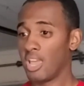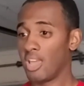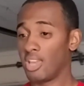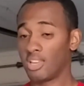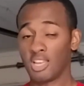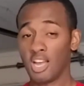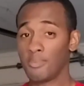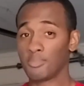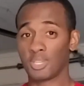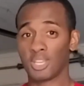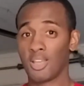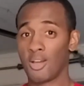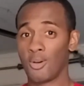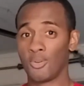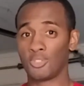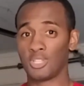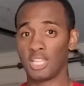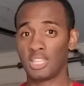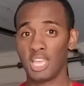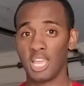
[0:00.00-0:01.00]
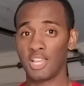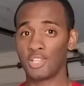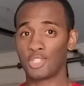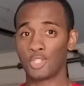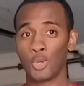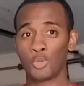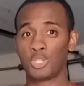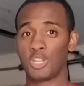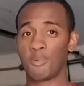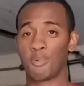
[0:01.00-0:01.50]
it comes and goes. That thing
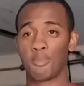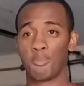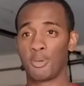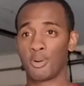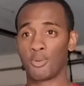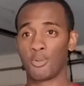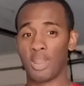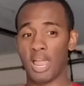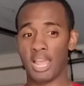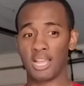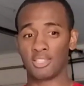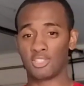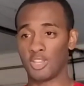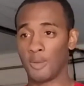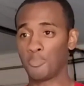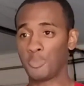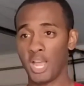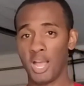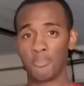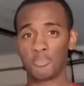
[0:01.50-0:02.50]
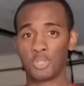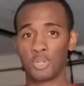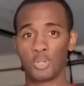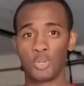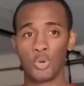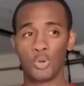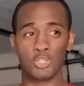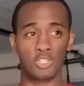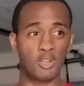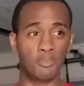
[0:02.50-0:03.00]
is so temperamental. Like, sometimes it'll
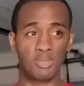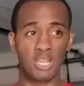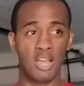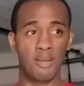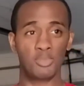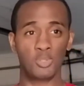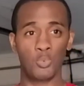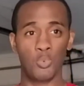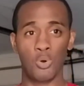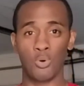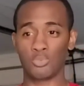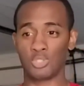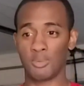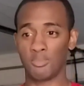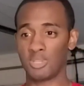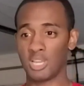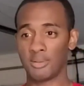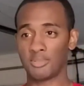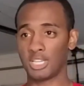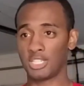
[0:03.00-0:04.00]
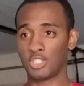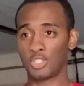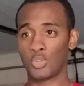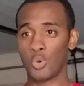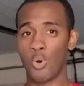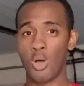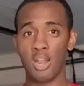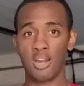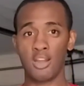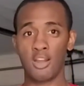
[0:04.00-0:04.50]
do it, sometimes it won't. Sometimes I just
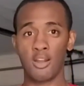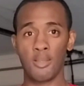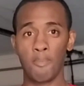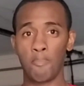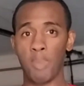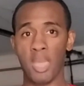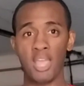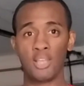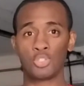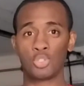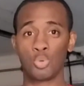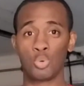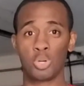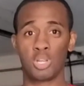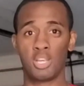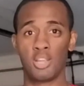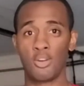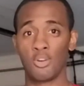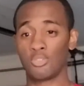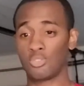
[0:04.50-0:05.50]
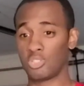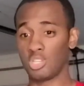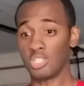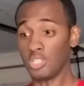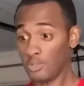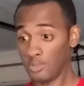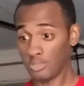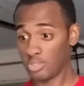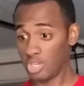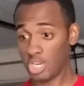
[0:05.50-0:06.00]
go out there and bang through the gears
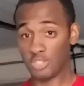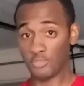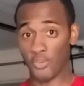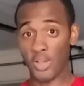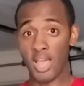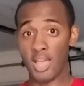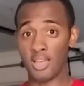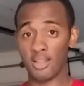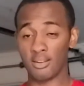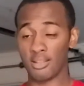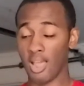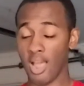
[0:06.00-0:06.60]
just fine.